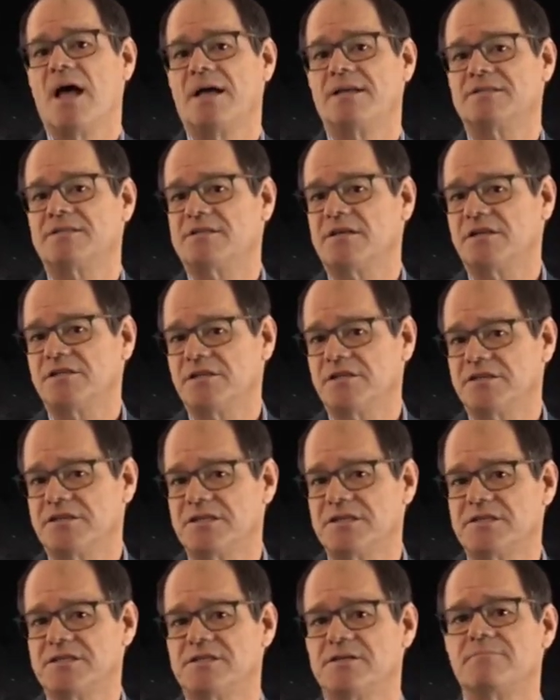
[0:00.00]
and such a
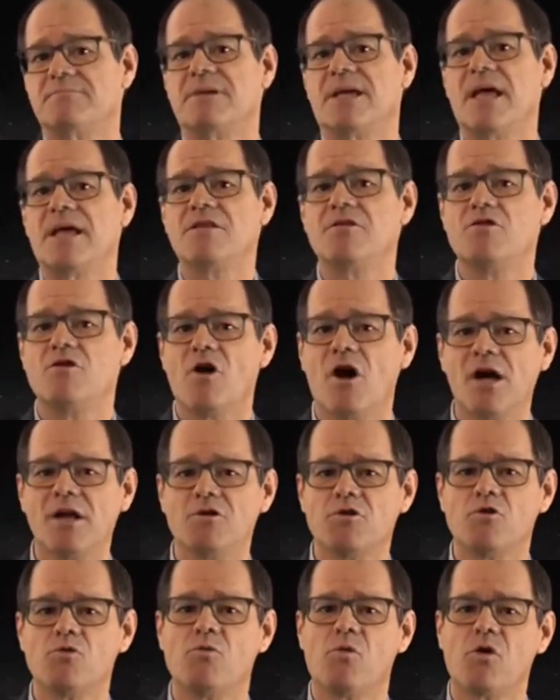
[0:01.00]
system
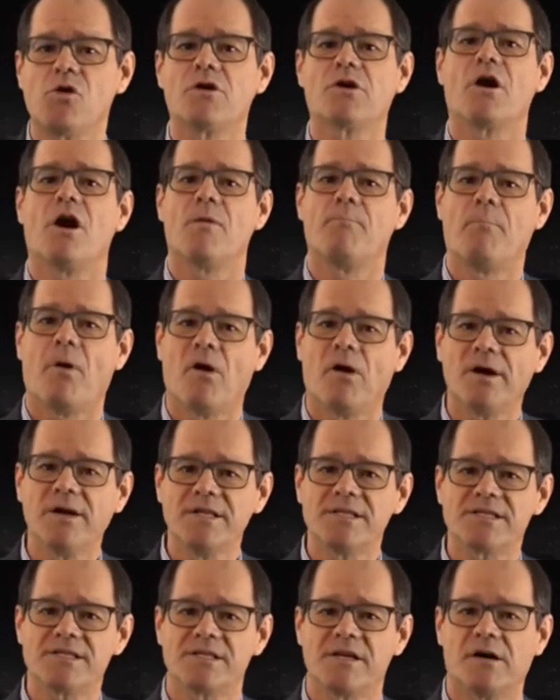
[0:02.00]
cannot do work
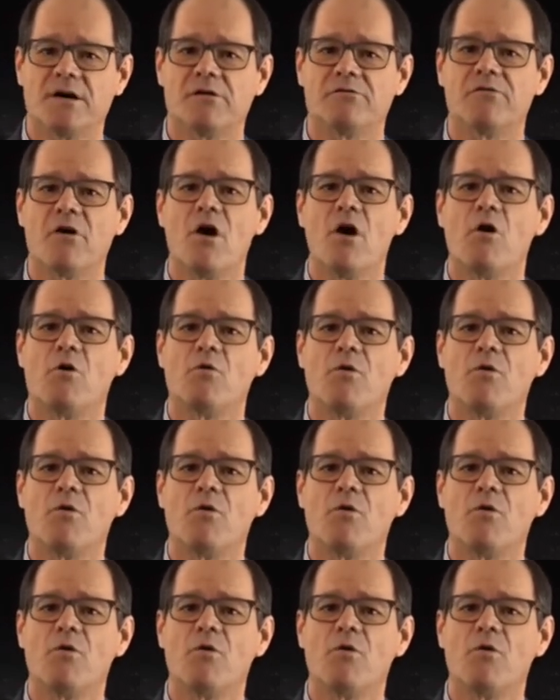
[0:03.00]
upon itself,